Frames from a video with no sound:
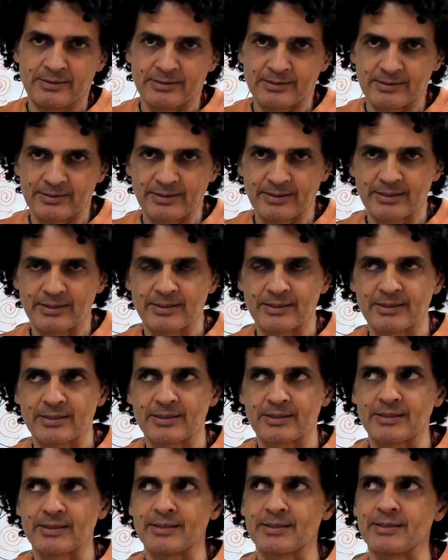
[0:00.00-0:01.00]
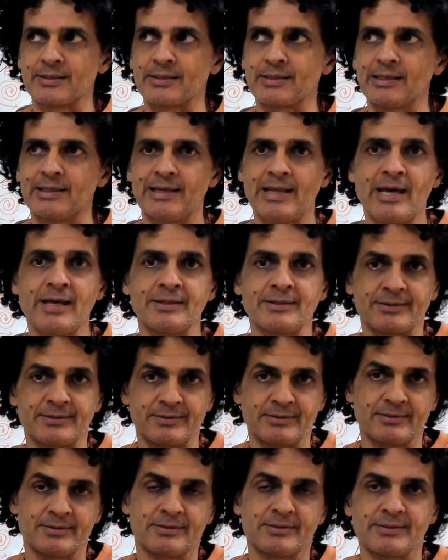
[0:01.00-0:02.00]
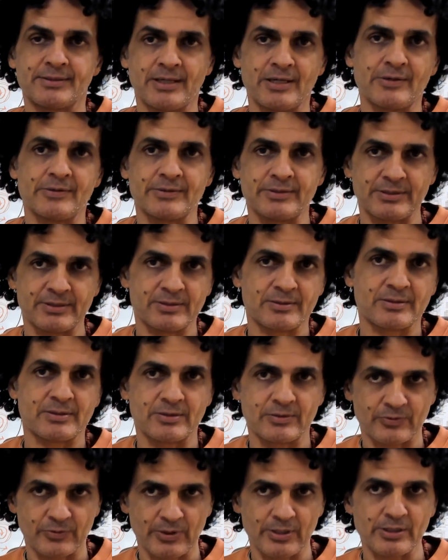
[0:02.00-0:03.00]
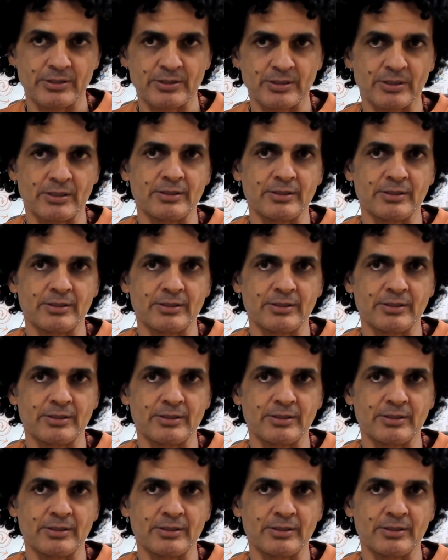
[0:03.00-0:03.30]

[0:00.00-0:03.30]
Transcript: they land there in this situation,